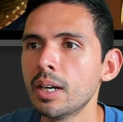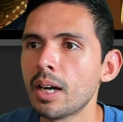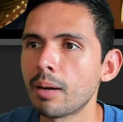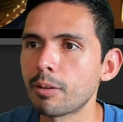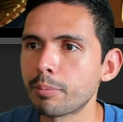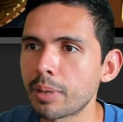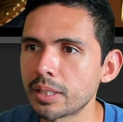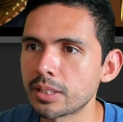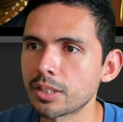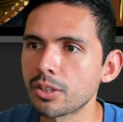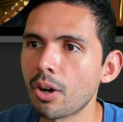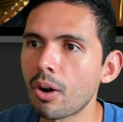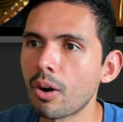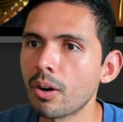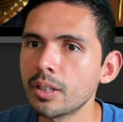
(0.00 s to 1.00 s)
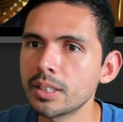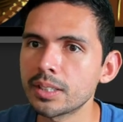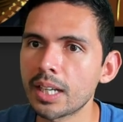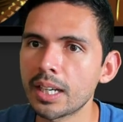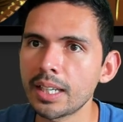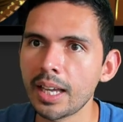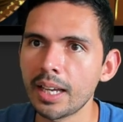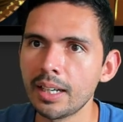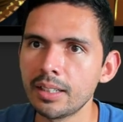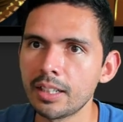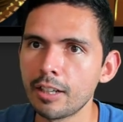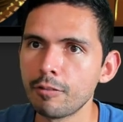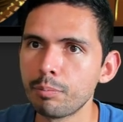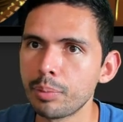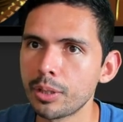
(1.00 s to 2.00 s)
gonna press as hard as I can.
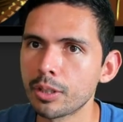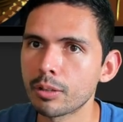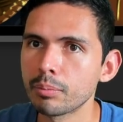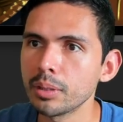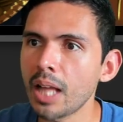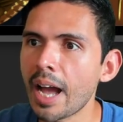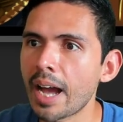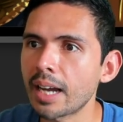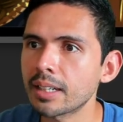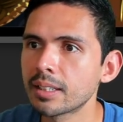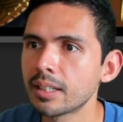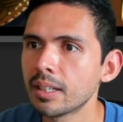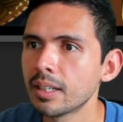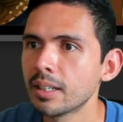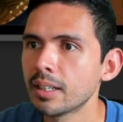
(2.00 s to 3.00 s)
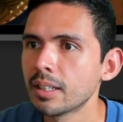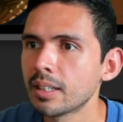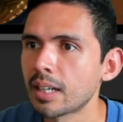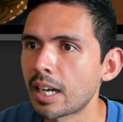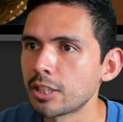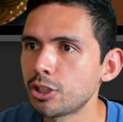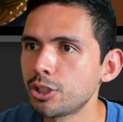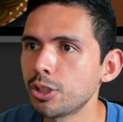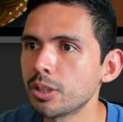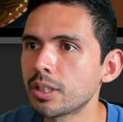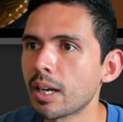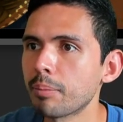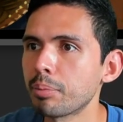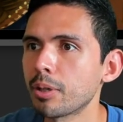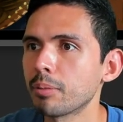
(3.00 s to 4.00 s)
I have pure black. I should
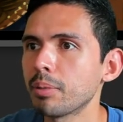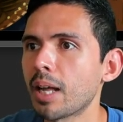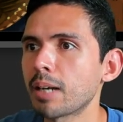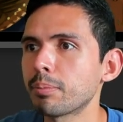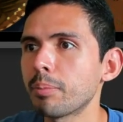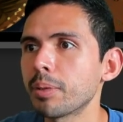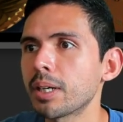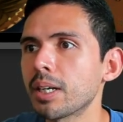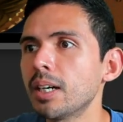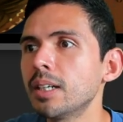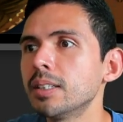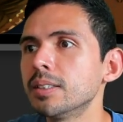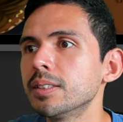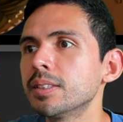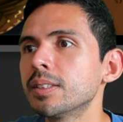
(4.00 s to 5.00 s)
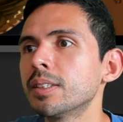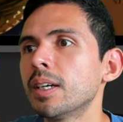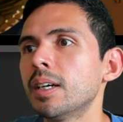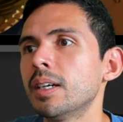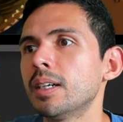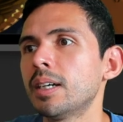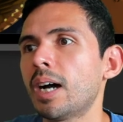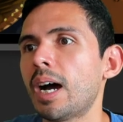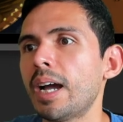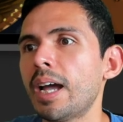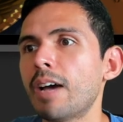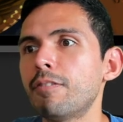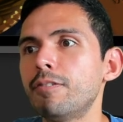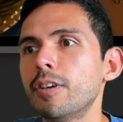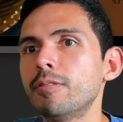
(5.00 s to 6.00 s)
get pure black, but because I
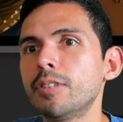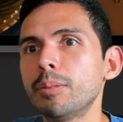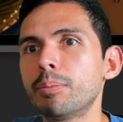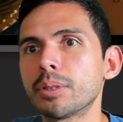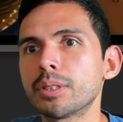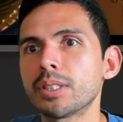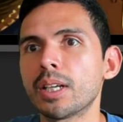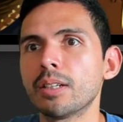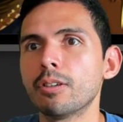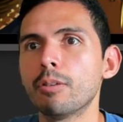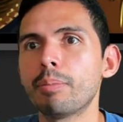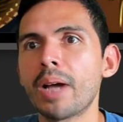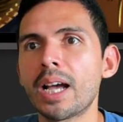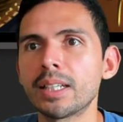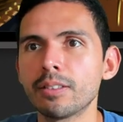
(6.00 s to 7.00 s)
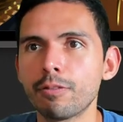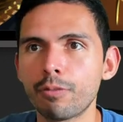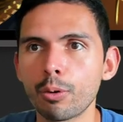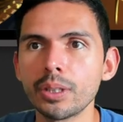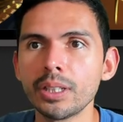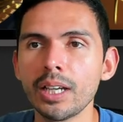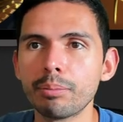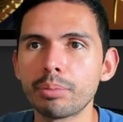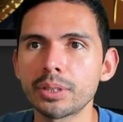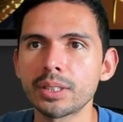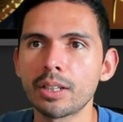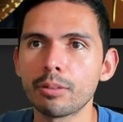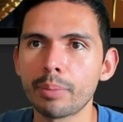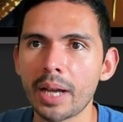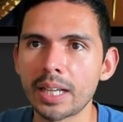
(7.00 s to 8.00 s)
have 50%
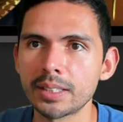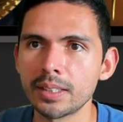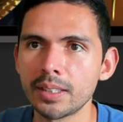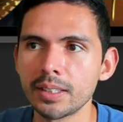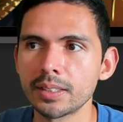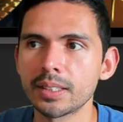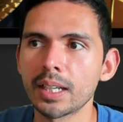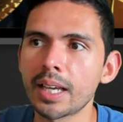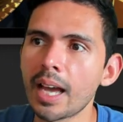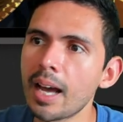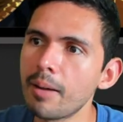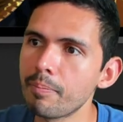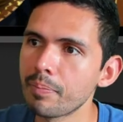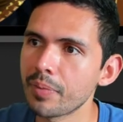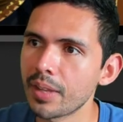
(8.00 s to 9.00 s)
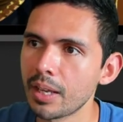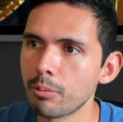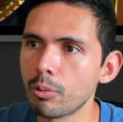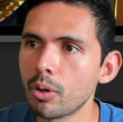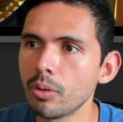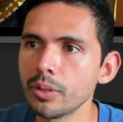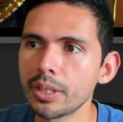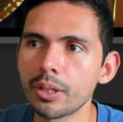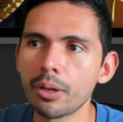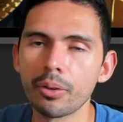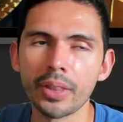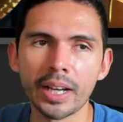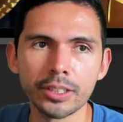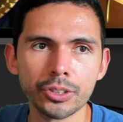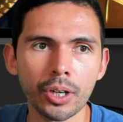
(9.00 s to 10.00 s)
48% opacity is the cap, it will only go
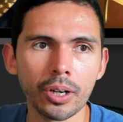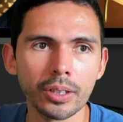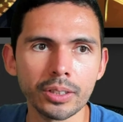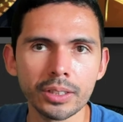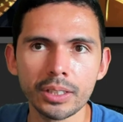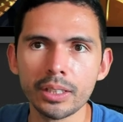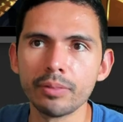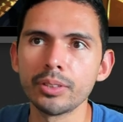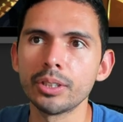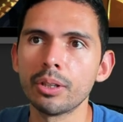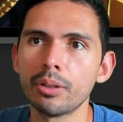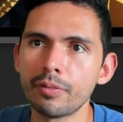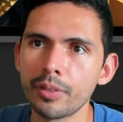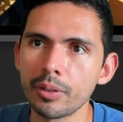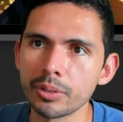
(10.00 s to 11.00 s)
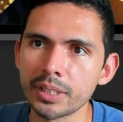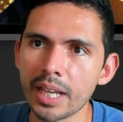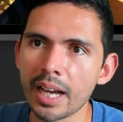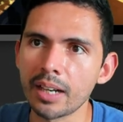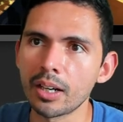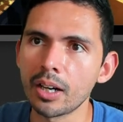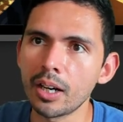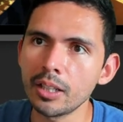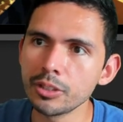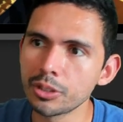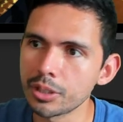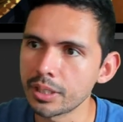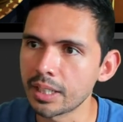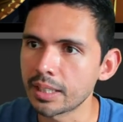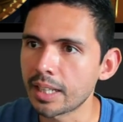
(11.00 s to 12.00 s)
that dark, even though if it was at
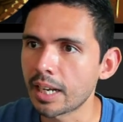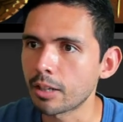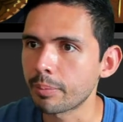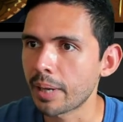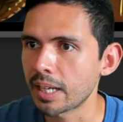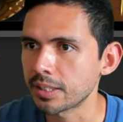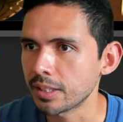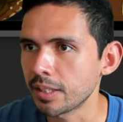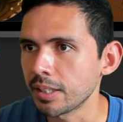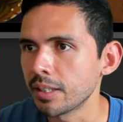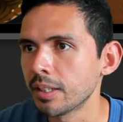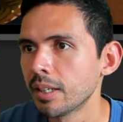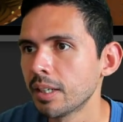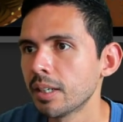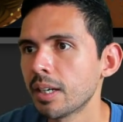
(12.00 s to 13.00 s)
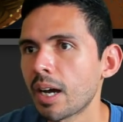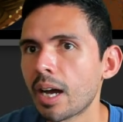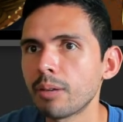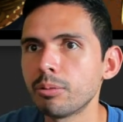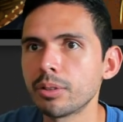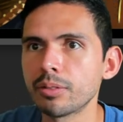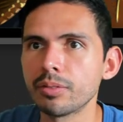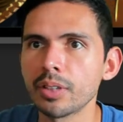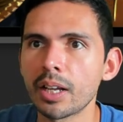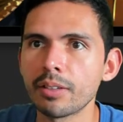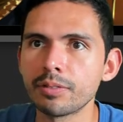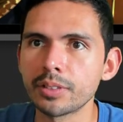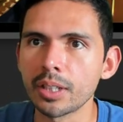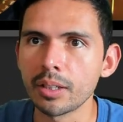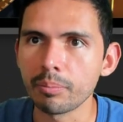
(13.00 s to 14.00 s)
100 at that opacity, I would have
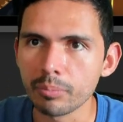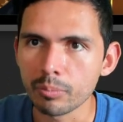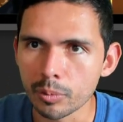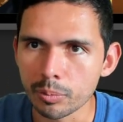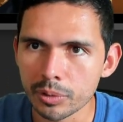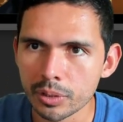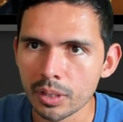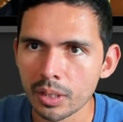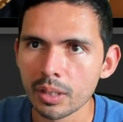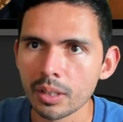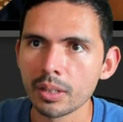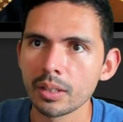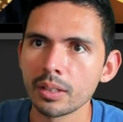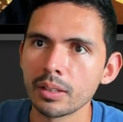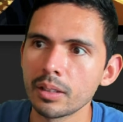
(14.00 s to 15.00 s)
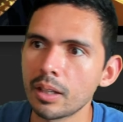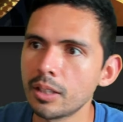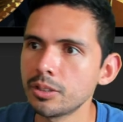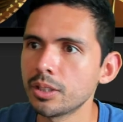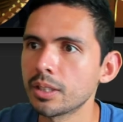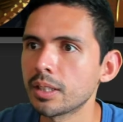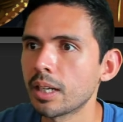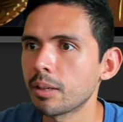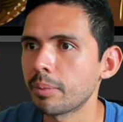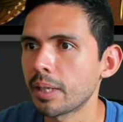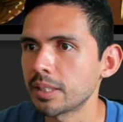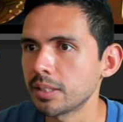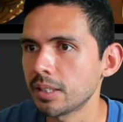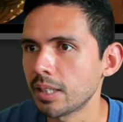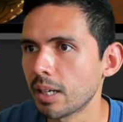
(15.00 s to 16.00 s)
left 100 at that
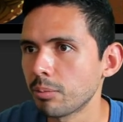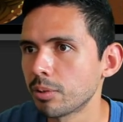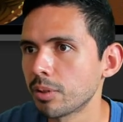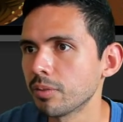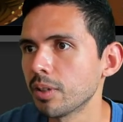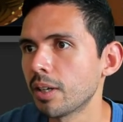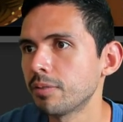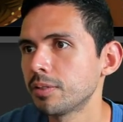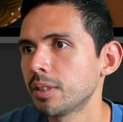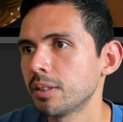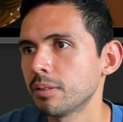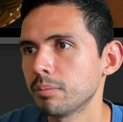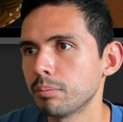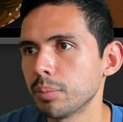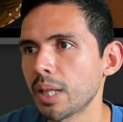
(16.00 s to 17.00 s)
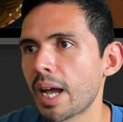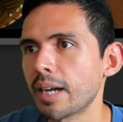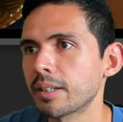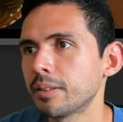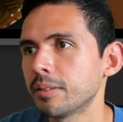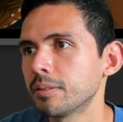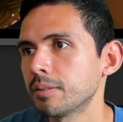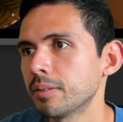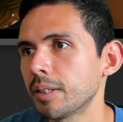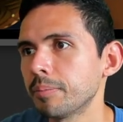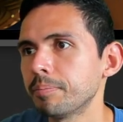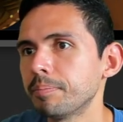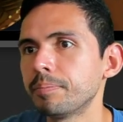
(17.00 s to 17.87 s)
opacity, I would have left black. Right?